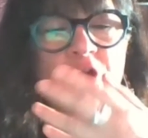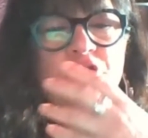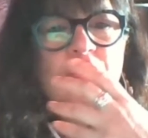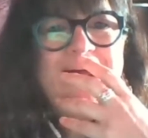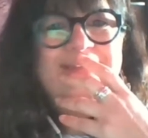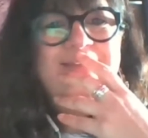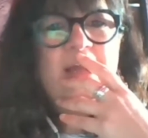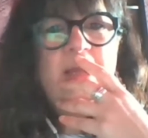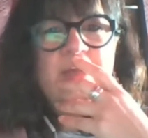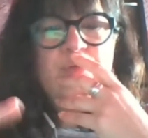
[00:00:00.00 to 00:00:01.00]
So
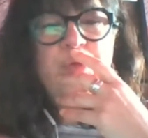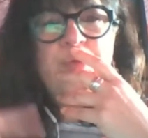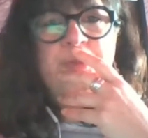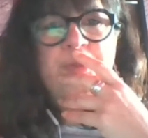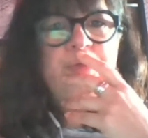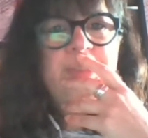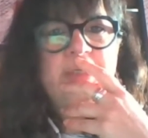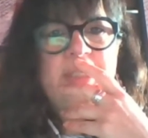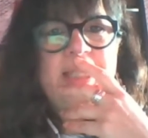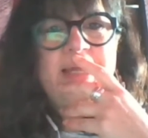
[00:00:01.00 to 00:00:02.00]
as we were doing
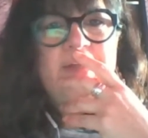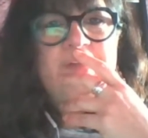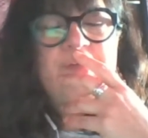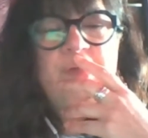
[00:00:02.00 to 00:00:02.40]
the class,